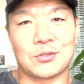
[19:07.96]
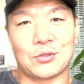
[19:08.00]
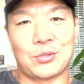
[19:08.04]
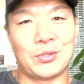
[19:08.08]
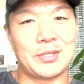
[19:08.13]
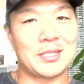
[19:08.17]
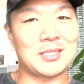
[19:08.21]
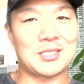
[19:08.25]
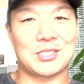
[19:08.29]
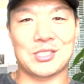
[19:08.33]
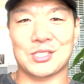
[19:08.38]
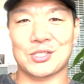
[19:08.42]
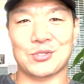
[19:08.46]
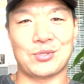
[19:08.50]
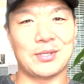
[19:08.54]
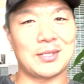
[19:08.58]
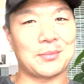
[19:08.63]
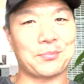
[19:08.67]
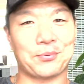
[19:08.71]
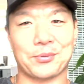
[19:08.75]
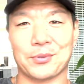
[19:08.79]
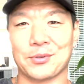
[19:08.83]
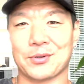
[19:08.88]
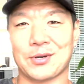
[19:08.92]
quit, quit
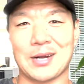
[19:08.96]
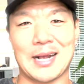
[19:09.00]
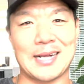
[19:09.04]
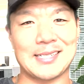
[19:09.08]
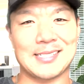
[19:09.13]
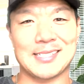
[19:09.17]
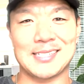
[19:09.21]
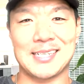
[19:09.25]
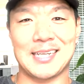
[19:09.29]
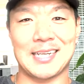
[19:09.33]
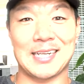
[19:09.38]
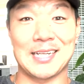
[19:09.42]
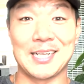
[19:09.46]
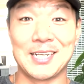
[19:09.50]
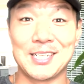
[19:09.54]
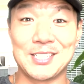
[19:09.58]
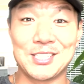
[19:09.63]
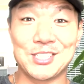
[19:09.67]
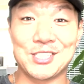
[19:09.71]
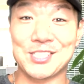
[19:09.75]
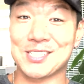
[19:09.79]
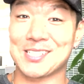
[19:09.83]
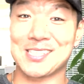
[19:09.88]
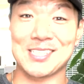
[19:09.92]
procrastinating.
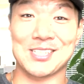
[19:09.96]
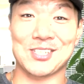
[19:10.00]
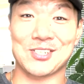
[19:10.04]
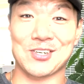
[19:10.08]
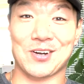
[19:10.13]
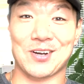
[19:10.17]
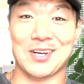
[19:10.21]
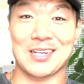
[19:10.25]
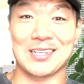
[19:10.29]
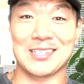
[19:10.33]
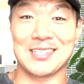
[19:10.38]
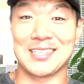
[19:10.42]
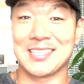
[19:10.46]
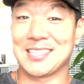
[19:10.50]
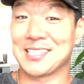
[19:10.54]
Just get started.